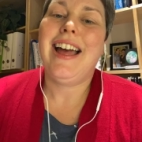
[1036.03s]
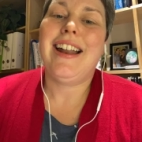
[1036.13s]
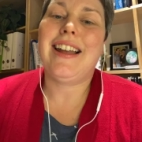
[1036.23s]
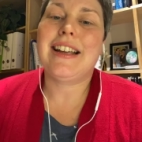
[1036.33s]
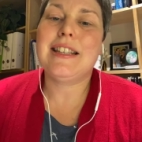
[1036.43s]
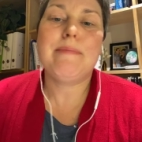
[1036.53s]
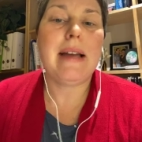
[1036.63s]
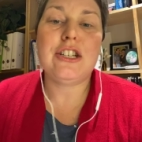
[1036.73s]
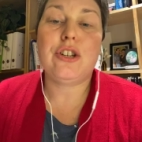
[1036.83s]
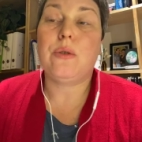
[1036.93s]
Like it's
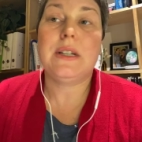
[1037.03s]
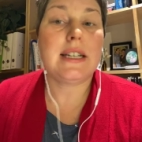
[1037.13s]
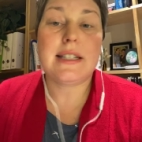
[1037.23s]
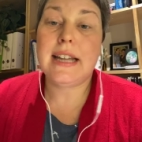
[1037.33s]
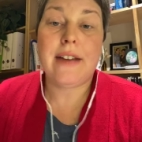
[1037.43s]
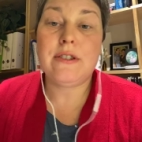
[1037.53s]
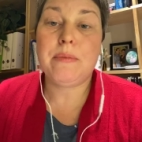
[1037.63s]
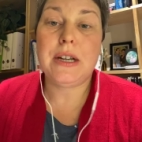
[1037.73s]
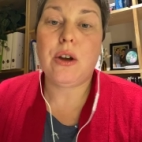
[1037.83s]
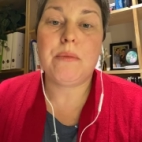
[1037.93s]
magical. It doesn't have to
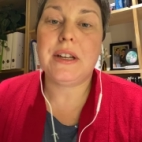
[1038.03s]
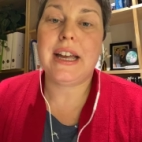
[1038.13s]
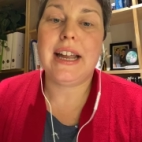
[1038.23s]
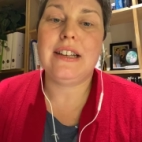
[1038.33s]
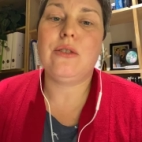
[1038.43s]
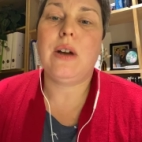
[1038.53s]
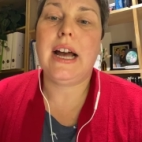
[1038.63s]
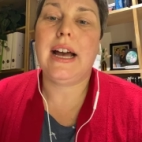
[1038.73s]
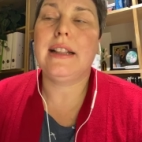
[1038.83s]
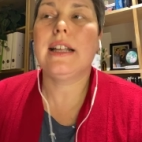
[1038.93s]
be complicated or
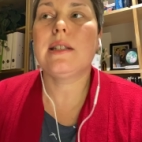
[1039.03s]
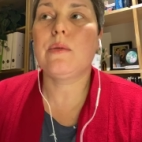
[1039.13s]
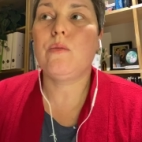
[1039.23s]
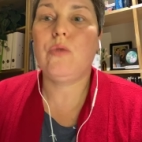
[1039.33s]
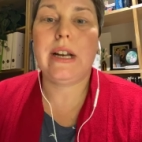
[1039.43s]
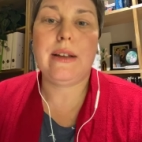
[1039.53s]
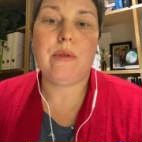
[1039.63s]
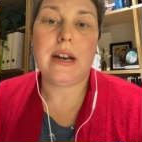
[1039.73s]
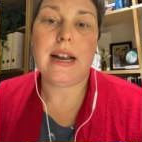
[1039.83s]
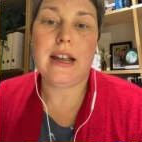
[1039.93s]
hard. That's really
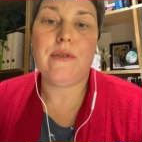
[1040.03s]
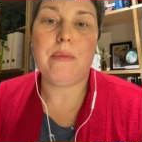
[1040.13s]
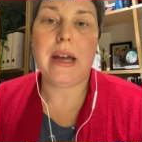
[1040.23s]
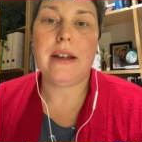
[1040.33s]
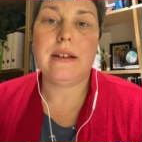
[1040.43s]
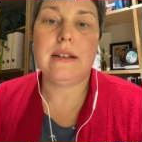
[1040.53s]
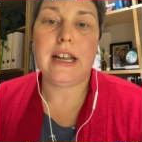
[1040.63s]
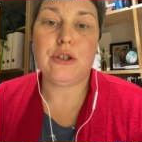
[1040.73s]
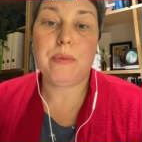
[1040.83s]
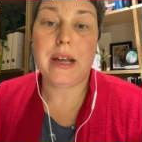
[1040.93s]
what I love about
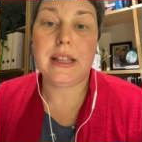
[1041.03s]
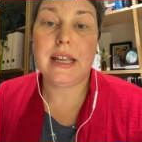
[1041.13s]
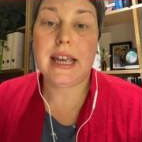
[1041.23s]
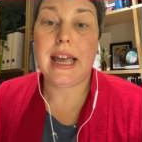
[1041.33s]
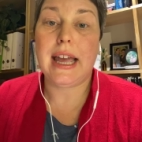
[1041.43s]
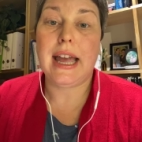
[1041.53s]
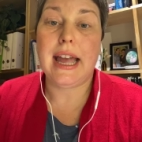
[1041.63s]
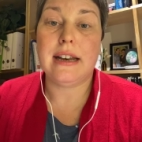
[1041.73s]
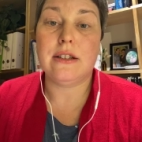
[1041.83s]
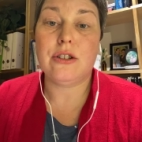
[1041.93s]
naturopathic care
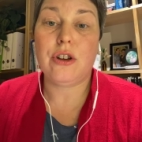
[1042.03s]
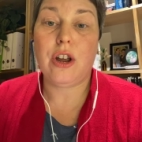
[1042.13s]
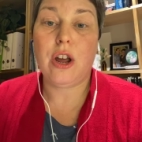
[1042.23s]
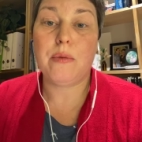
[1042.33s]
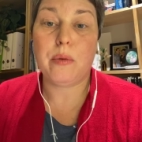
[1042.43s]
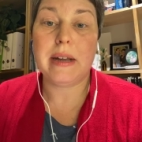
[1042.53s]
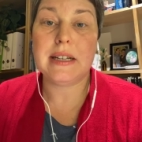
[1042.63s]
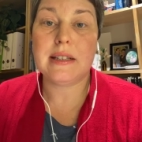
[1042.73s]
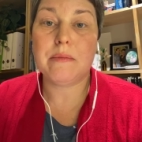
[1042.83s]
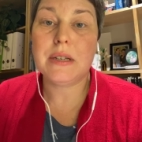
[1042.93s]
and herbal
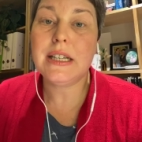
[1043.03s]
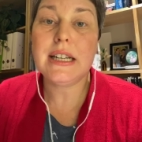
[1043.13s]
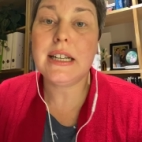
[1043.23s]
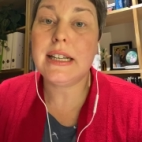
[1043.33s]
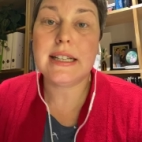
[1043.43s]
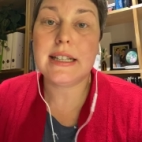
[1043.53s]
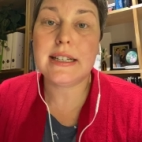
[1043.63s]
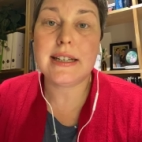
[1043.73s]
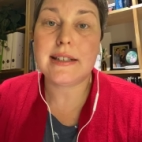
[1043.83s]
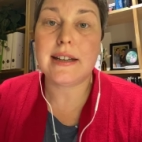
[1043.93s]
medicine particularly is it
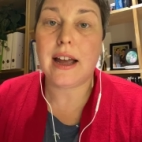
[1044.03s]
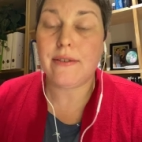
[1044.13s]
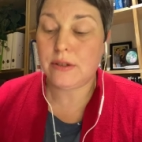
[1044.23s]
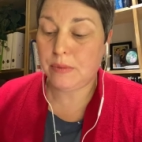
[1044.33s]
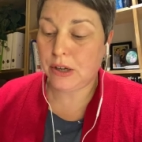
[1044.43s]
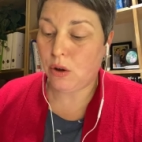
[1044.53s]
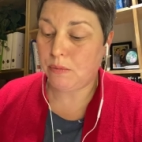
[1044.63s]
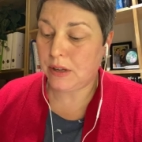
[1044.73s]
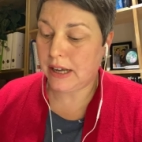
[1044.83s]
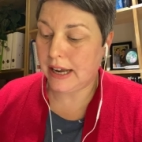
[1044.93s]
doesn't have to be
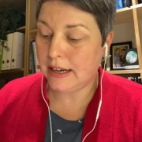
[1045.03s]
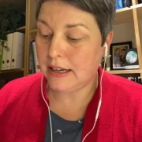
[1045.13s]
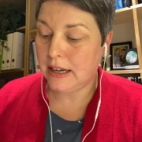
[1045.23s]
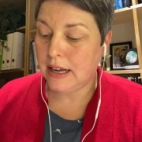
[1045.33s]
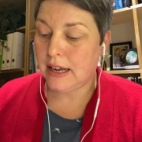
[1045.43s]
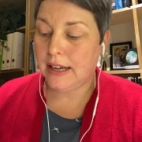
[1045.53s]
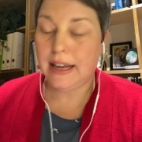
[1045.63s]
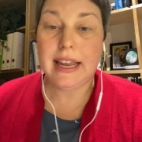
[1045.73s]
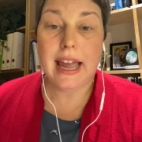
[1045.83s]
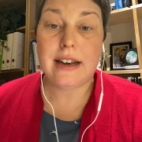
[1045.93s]
complicated.
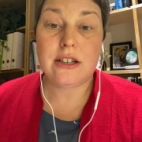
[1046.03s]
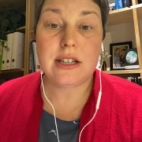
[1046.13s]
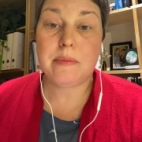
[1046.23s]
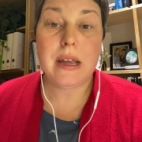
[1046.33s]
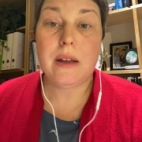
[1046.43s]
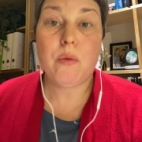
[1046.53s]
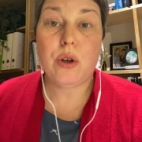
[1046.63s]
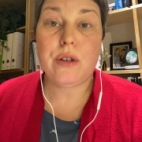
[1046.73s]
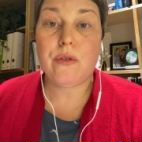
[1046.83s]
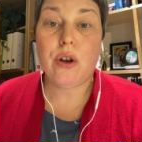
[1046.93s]
It can just be what
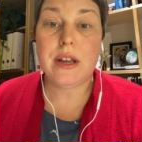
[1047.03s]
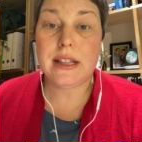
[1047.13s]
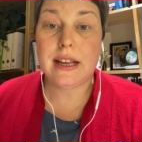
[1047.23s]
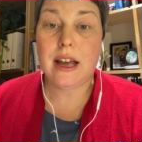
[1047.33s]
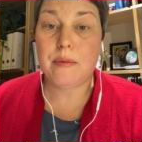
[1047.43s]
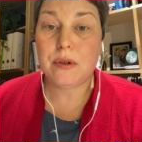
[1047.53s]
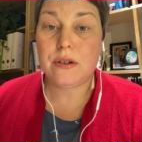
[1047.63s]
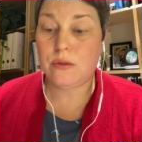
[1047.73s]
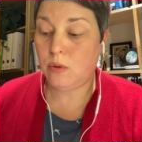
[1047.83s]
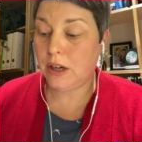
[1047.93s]
you've got in the cupboard
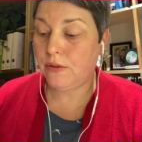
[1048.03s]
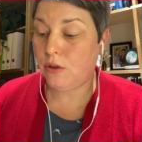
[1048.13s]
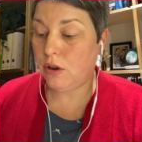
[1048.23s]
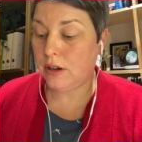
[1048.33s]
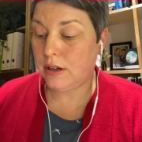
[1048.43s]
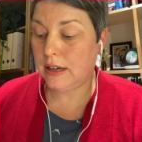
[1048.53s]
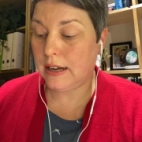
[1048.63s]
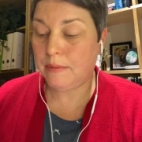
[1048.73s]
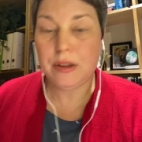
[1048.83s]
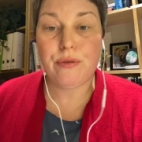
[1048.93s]
or what you've got
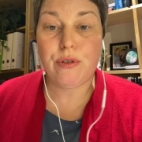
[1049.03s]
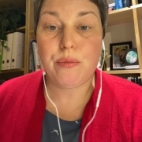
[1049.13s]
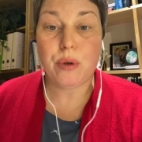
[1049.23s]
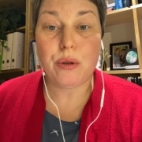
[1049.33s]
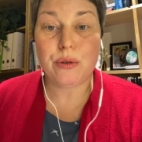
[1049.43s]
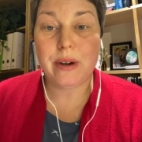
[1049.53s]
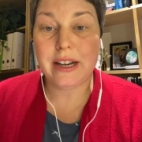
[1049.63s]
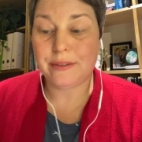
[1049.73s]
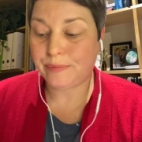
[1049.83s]
um, in the fruit bowl already.